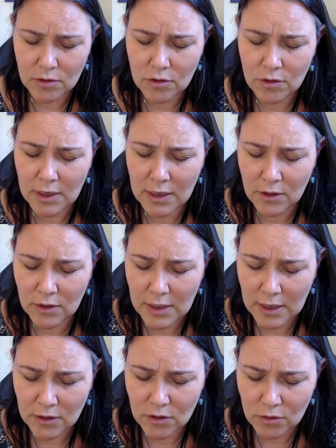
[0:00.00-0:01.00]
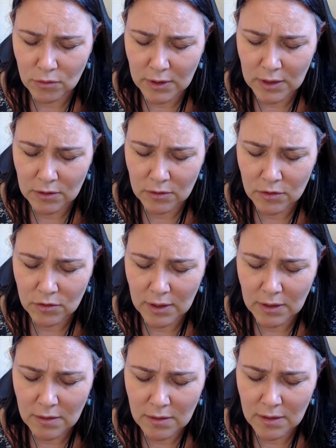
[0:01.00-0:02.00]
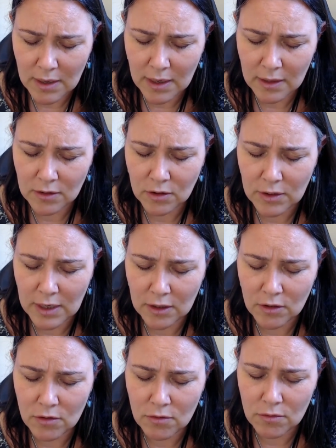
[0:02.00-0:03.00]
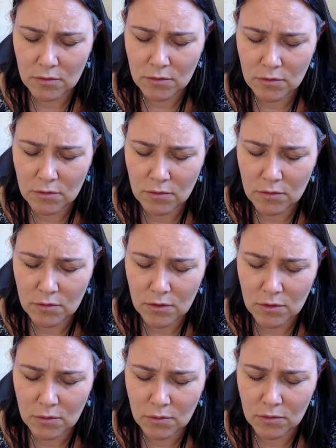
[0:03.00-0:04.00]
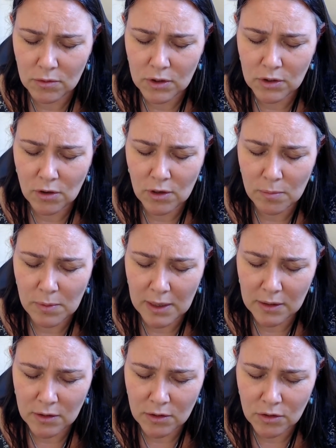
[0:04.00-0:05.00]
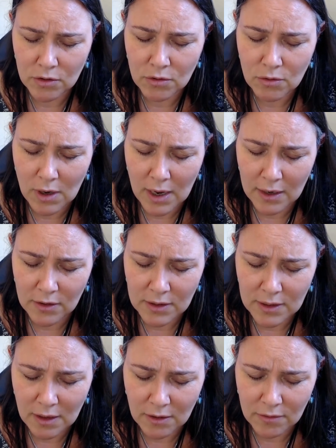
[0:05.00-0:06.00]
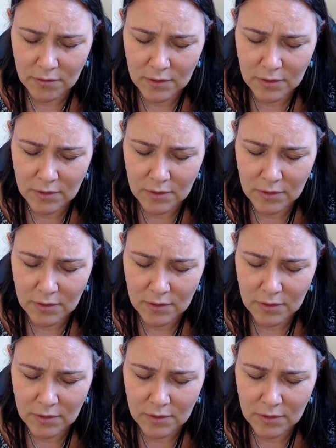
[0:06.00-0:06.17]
you can connect to your inner strength and connect through your solar plexus to your higher self.